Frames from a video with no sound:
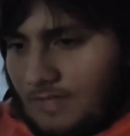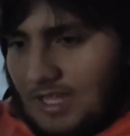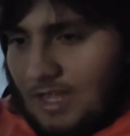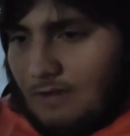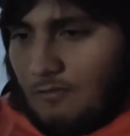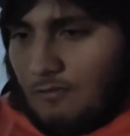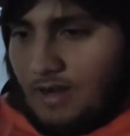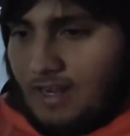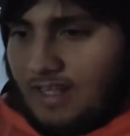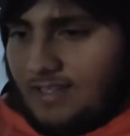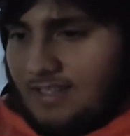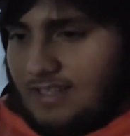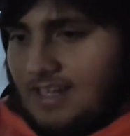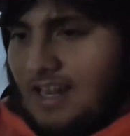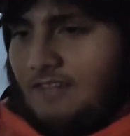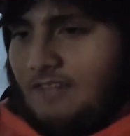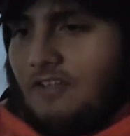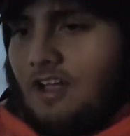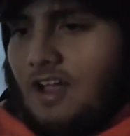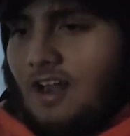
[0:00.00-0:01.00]
It reads
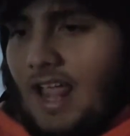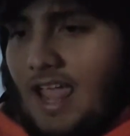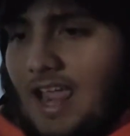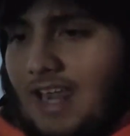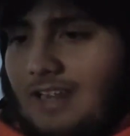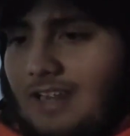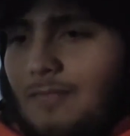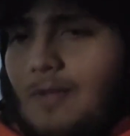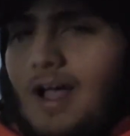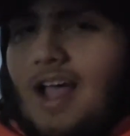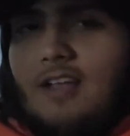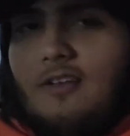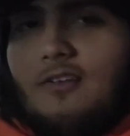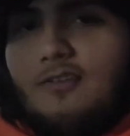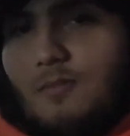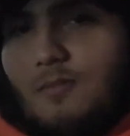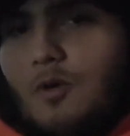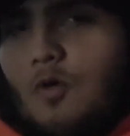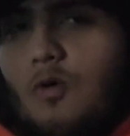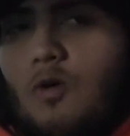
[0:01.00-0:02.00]
that I've got 80
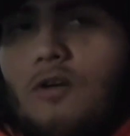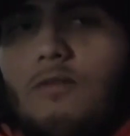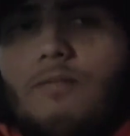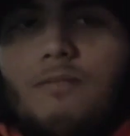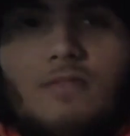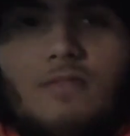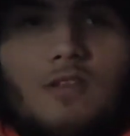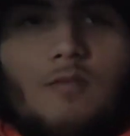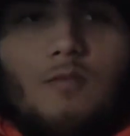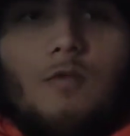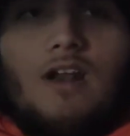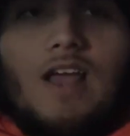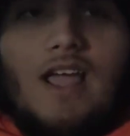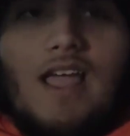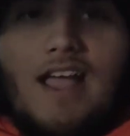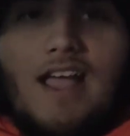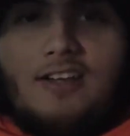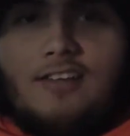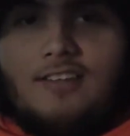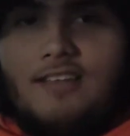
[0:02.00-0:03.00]
miles more than what
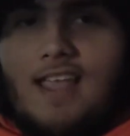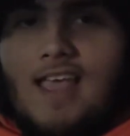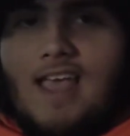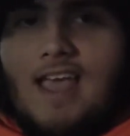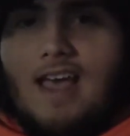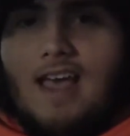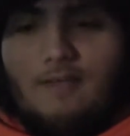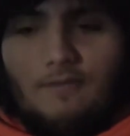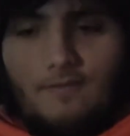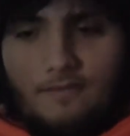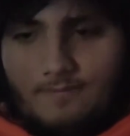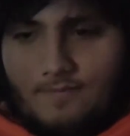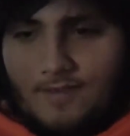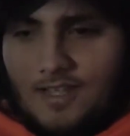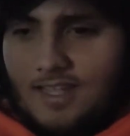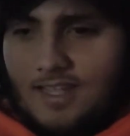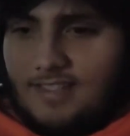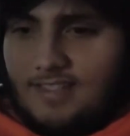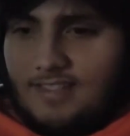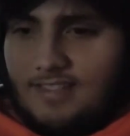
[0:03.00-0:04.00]
I actually have,
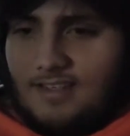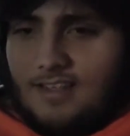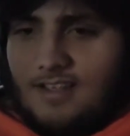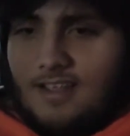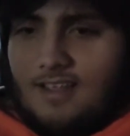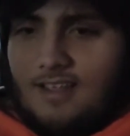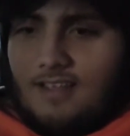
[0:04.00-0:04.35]
because